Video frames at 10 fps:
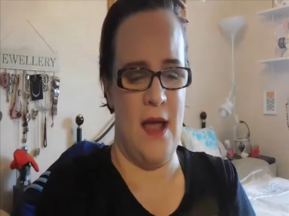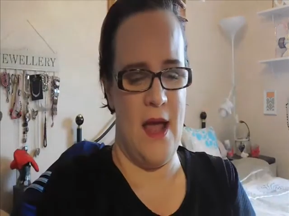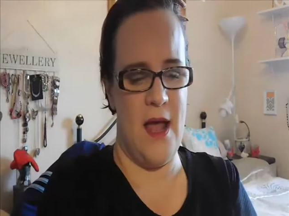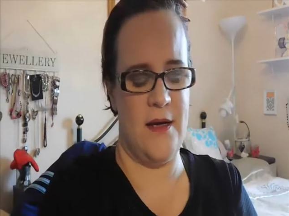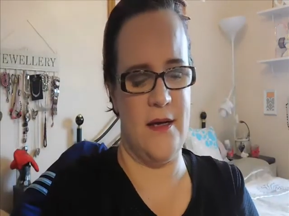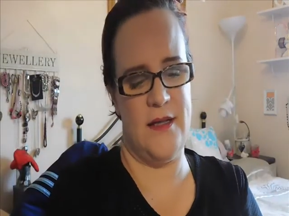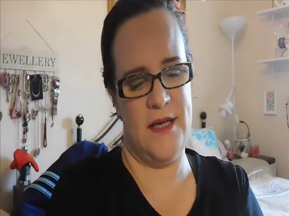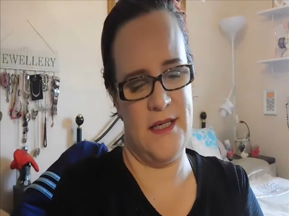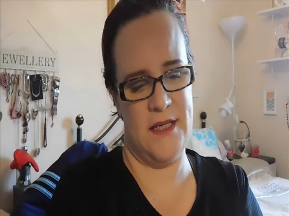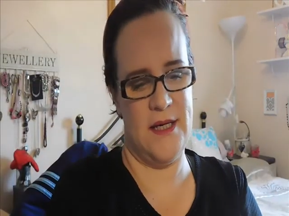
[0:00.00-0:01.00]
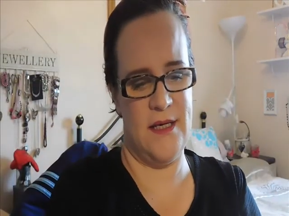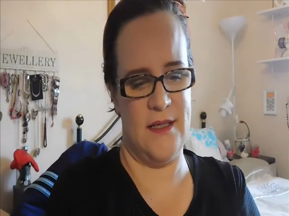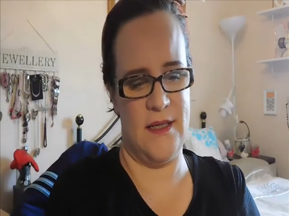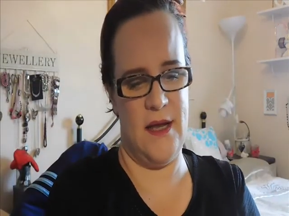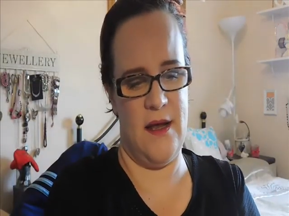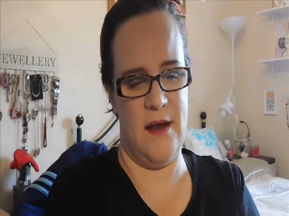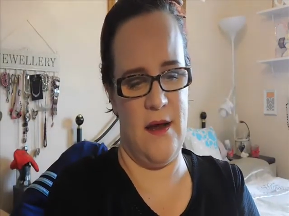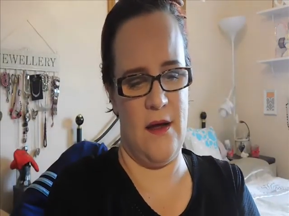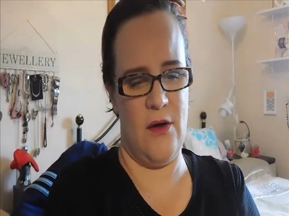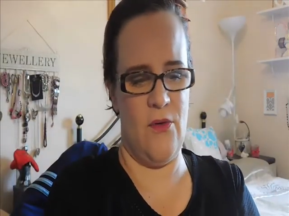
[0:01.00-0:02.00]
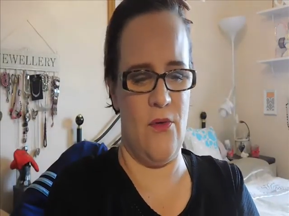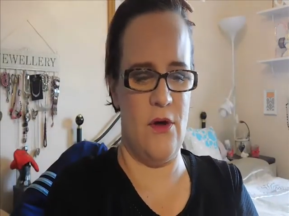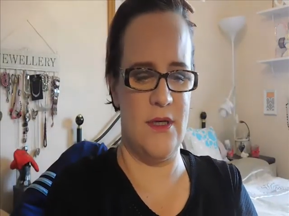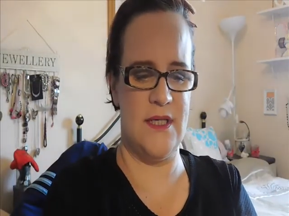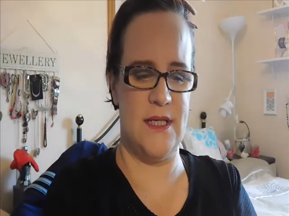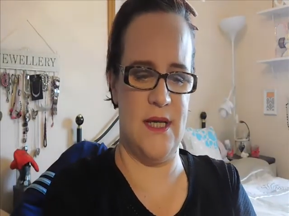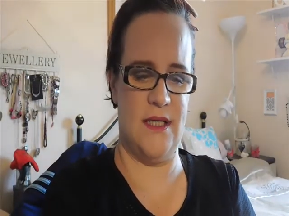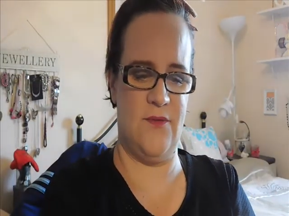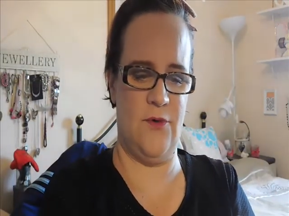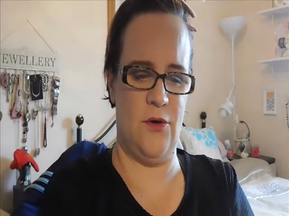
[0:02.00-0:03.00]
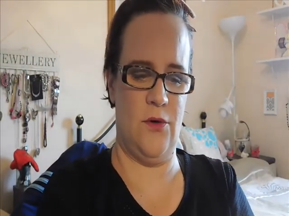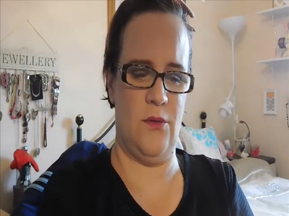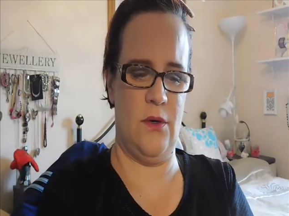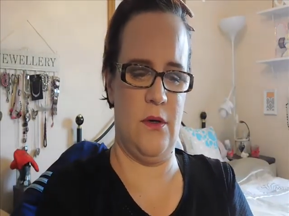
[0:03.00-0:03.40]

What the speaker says: And this is in a rendezvous.